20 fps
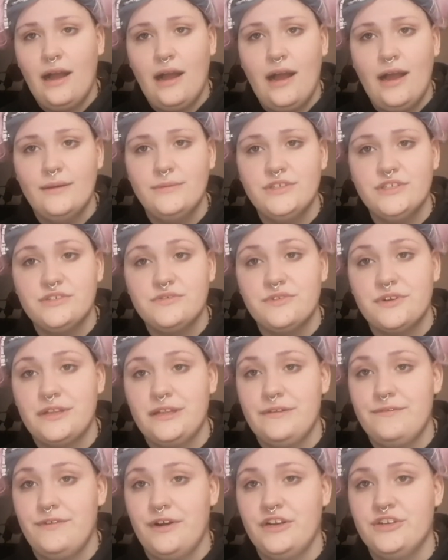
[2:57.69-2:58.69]
I'm just
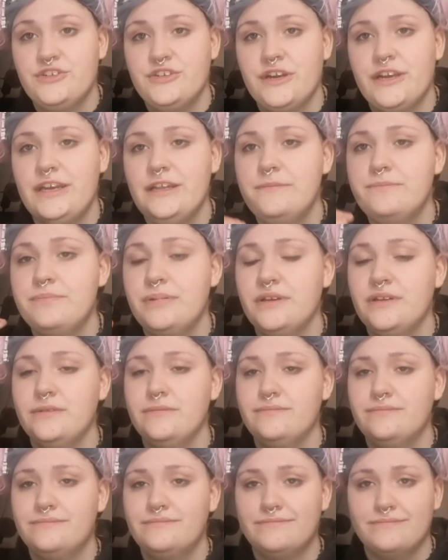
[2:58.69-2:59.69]
really frustrated, but
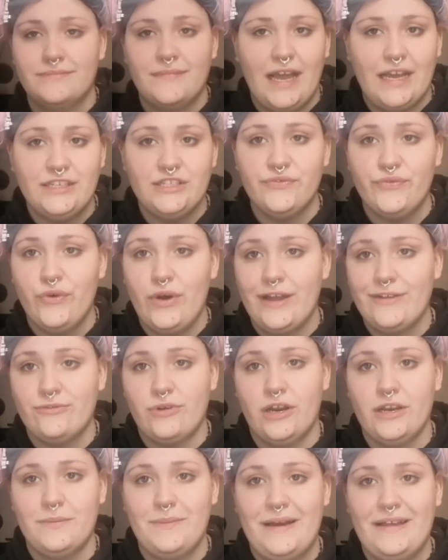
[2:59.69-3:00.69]
I just thought I'd
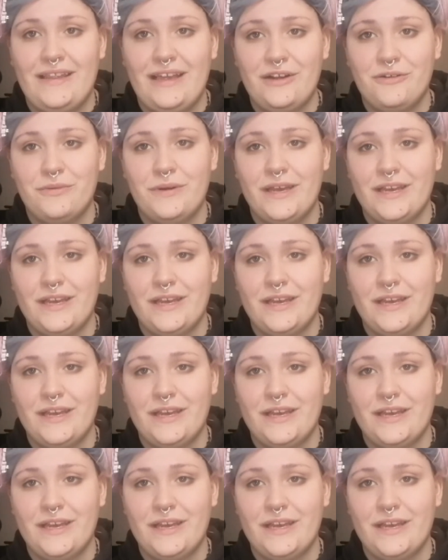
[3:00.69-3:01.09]
rant about that